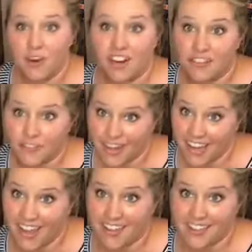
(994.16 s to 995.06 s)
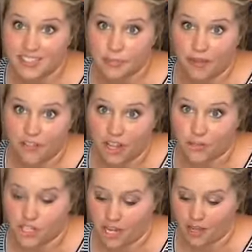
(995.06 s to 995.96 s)
We're going to freehand this
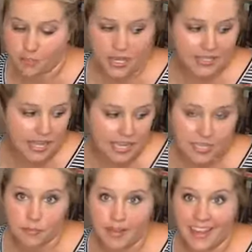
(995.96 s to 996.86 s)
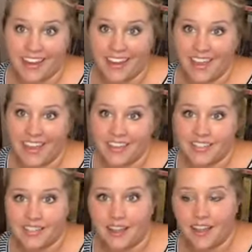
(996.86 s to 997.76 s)
buffalo check because I didn't plan ahead
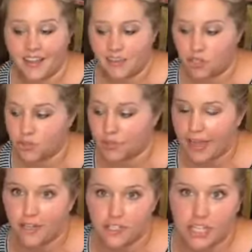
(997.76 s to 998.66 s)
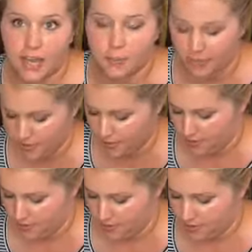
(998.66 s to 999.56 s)
to like use painter's tape.
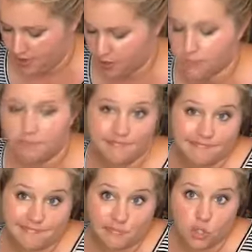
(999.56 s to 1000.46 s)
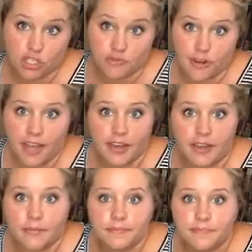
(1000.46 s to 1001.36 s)
So we'll just freehand it.